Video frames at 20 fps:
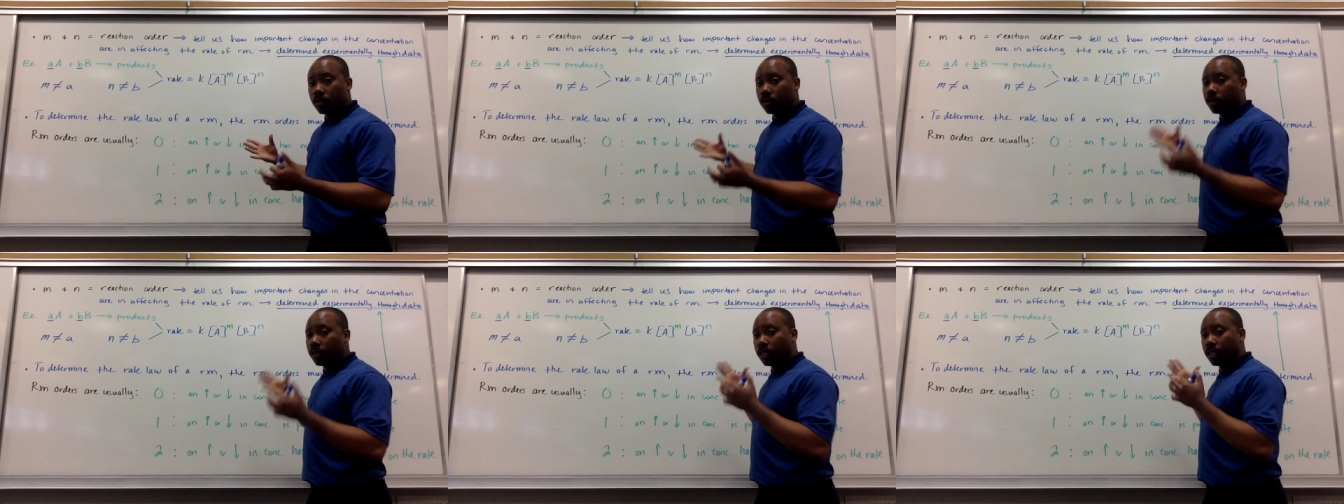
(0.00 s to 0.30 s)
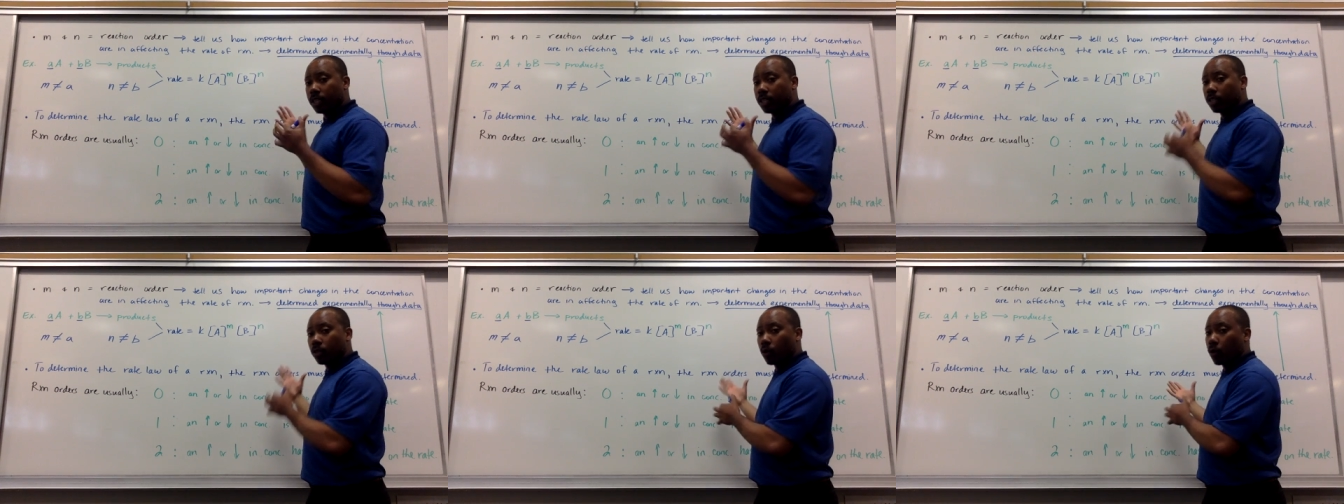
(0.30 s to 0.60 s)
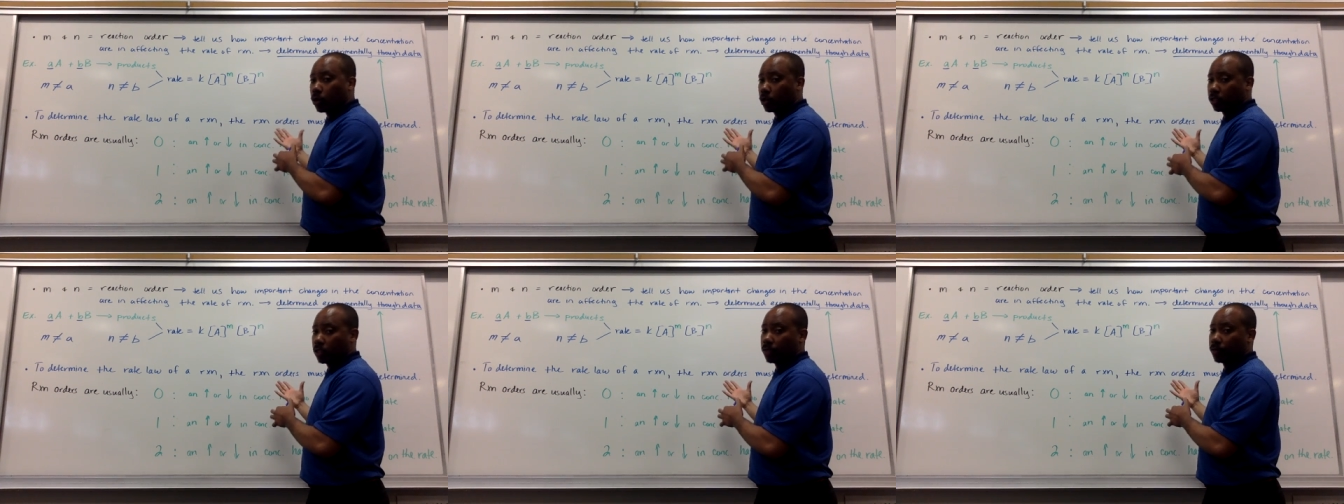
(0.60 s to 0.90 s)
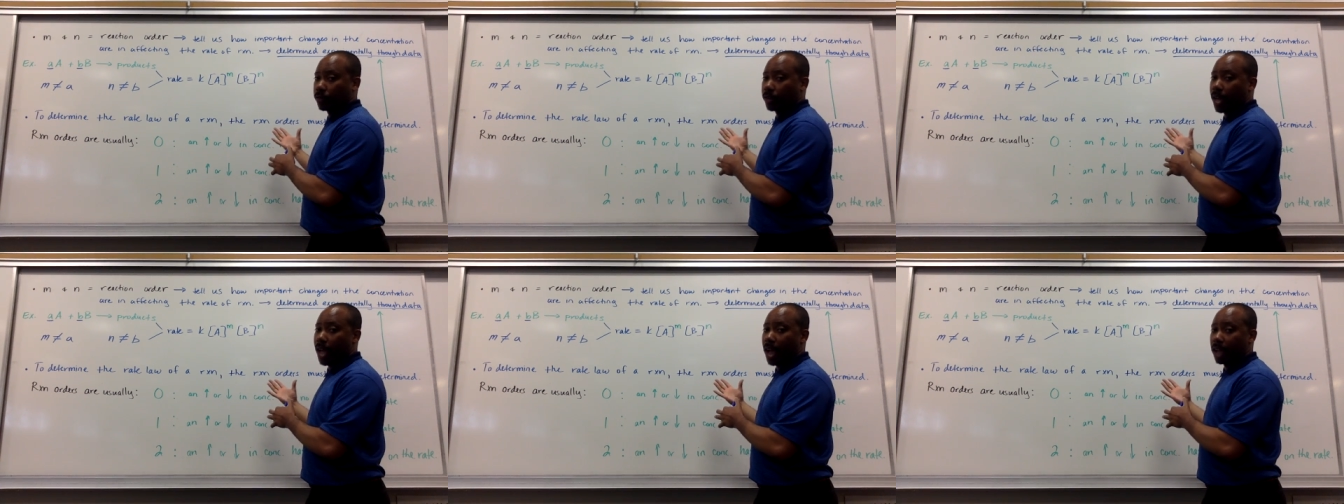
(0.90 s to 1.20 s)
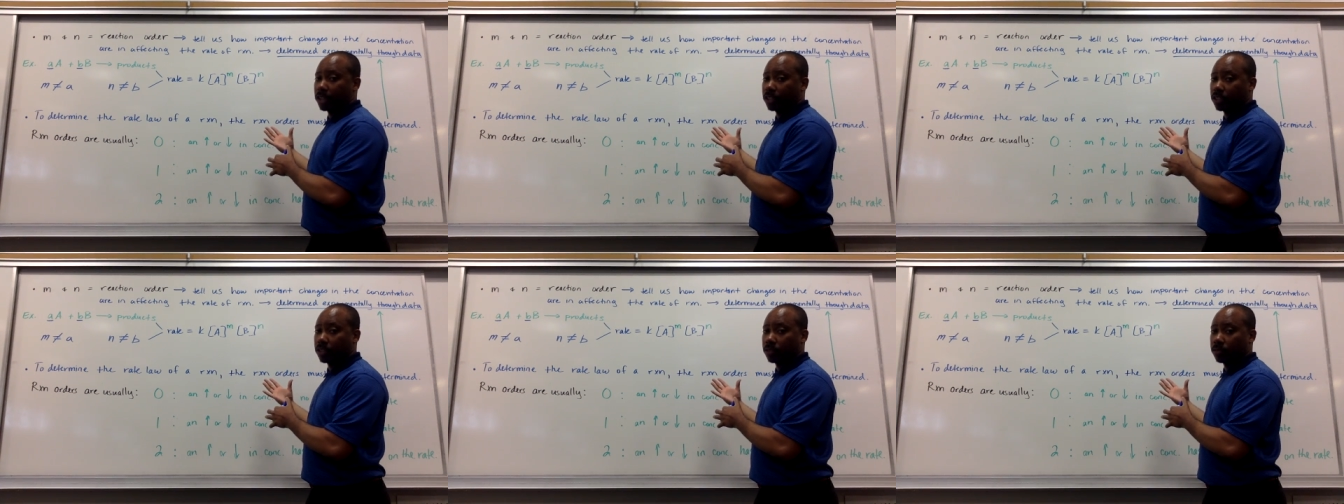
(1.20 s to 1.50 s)
the orders of
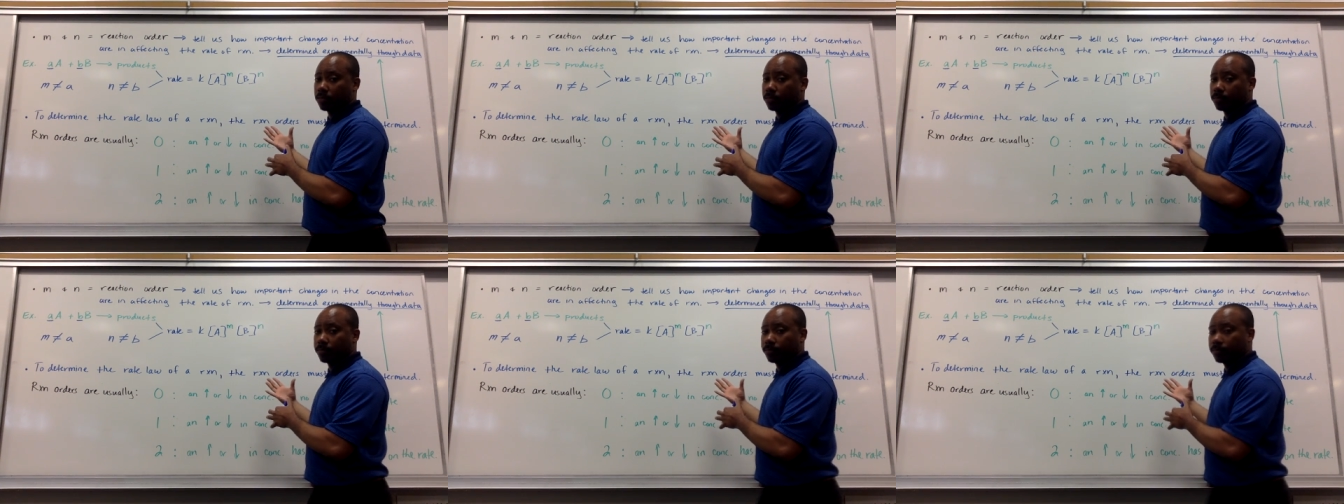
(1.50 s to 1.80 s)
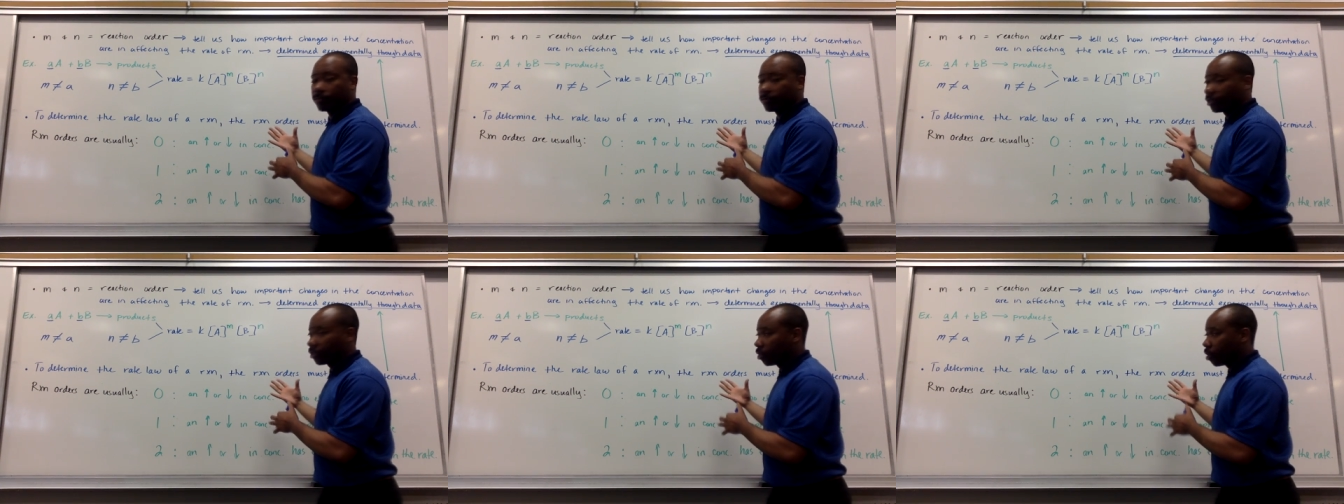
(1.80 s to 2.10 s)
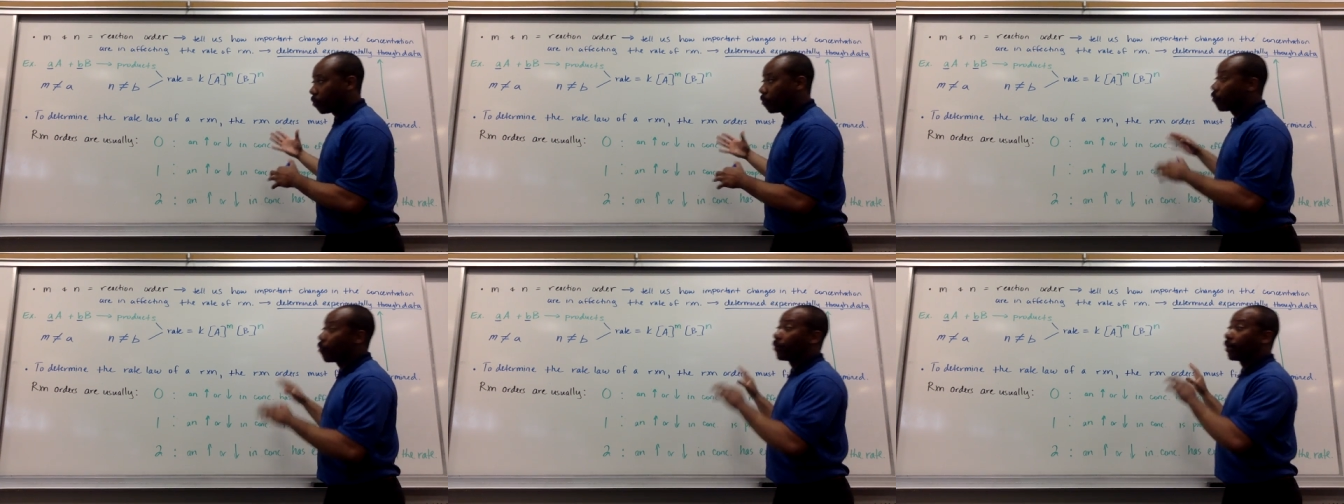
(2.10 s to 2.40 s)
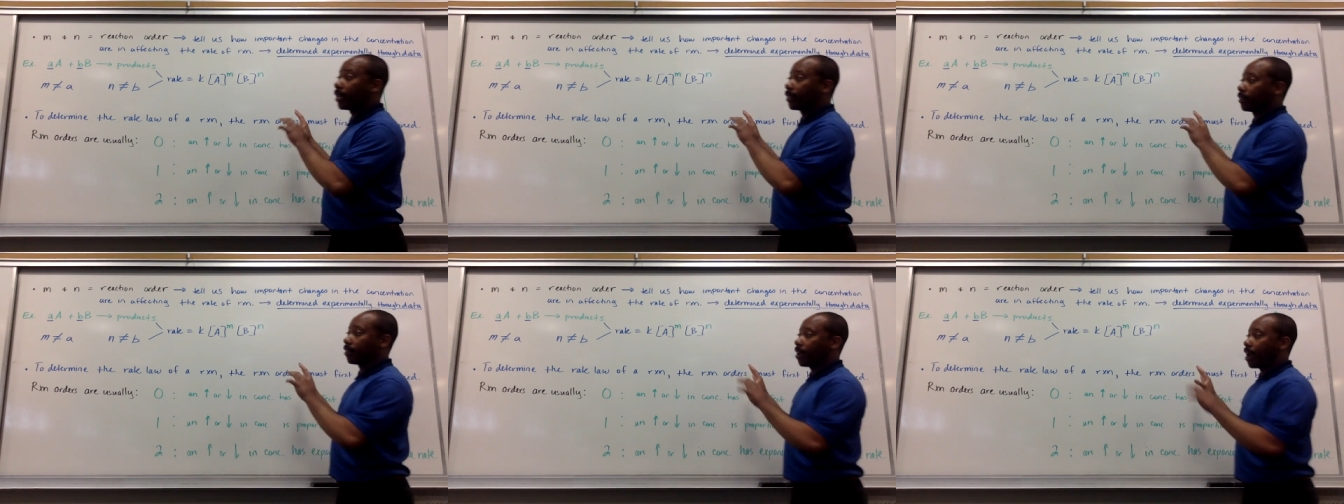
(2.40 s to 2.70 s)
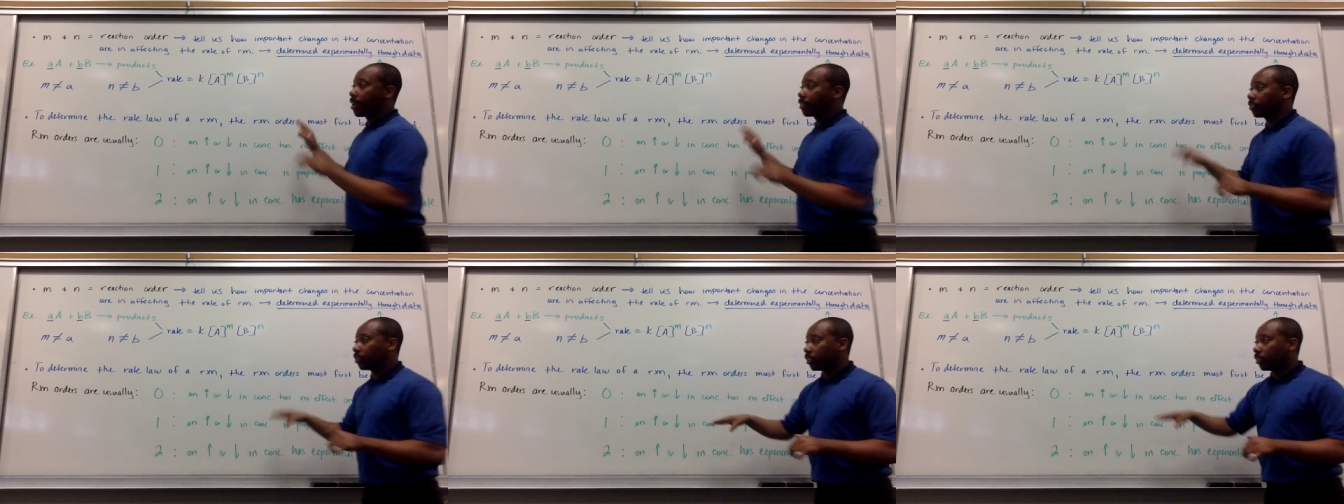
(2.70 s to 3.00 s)
reaction. Before we get there,
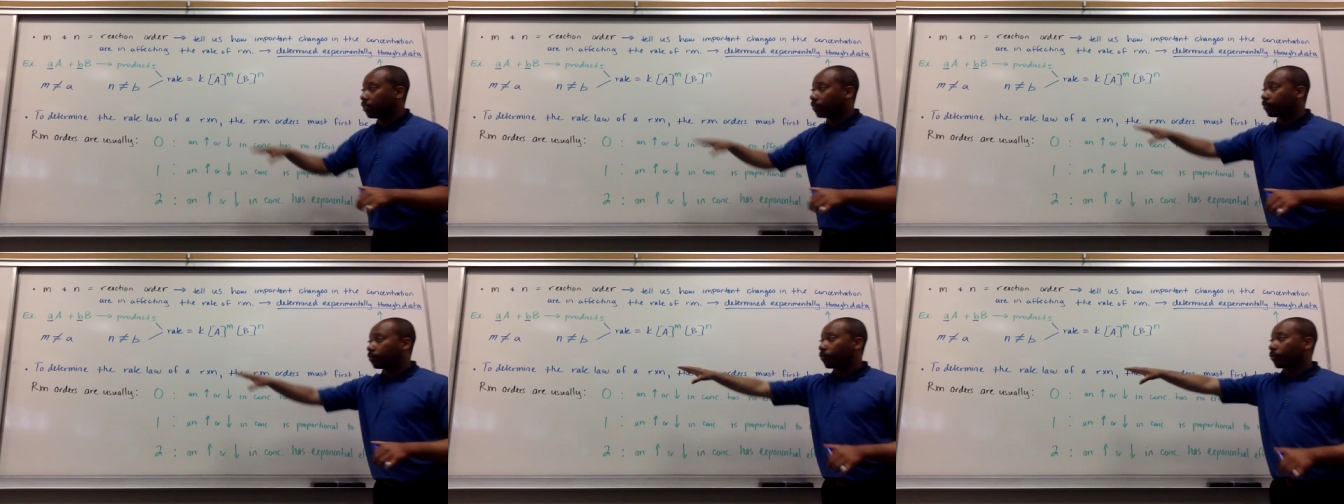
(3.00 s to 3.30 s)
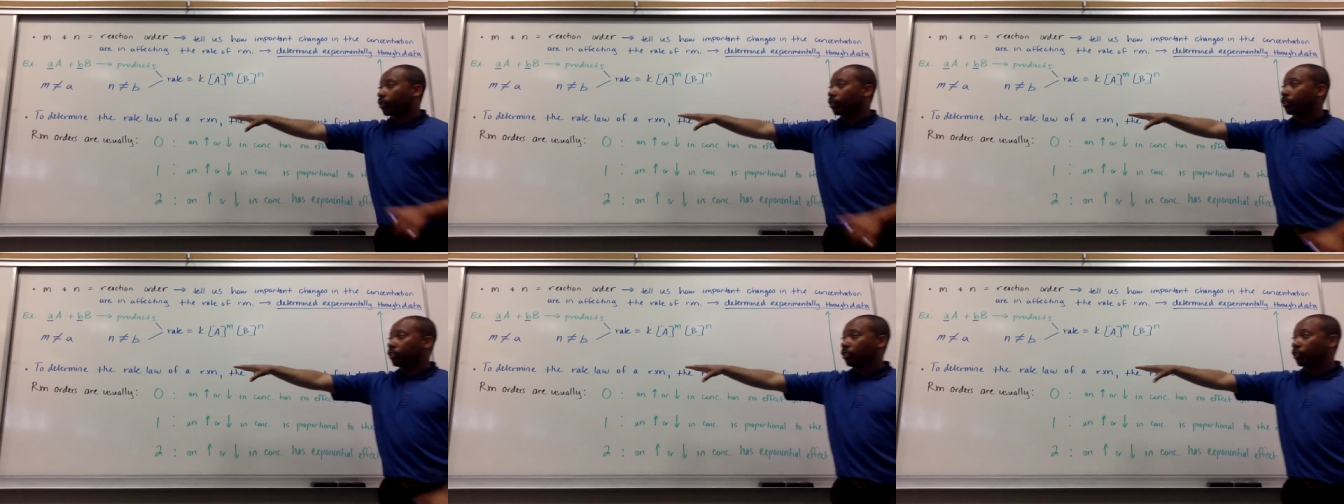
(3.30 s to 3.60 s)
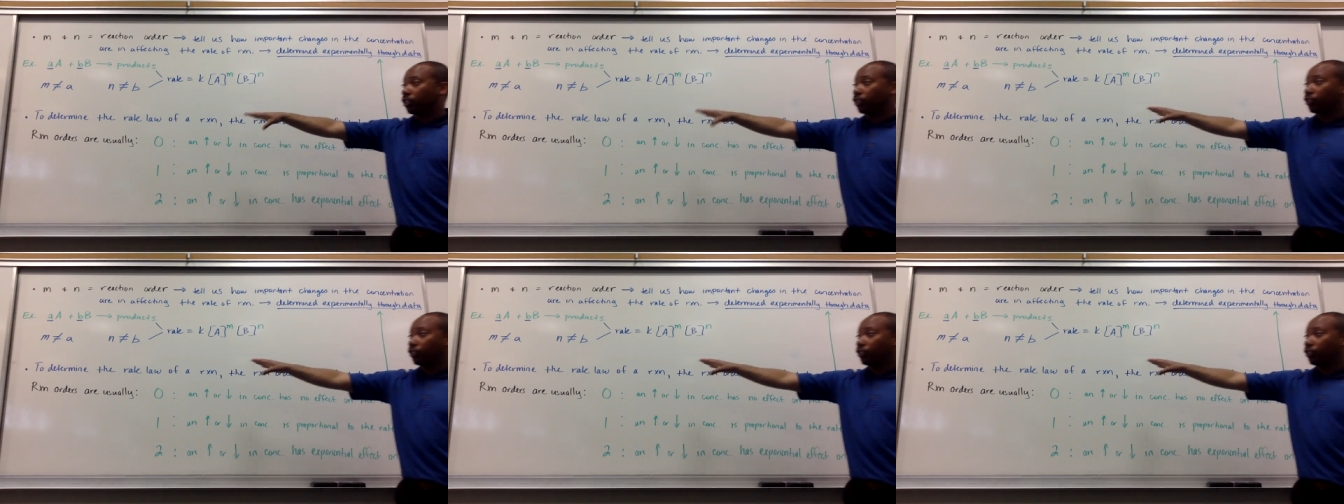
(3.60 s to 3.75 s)
actually, to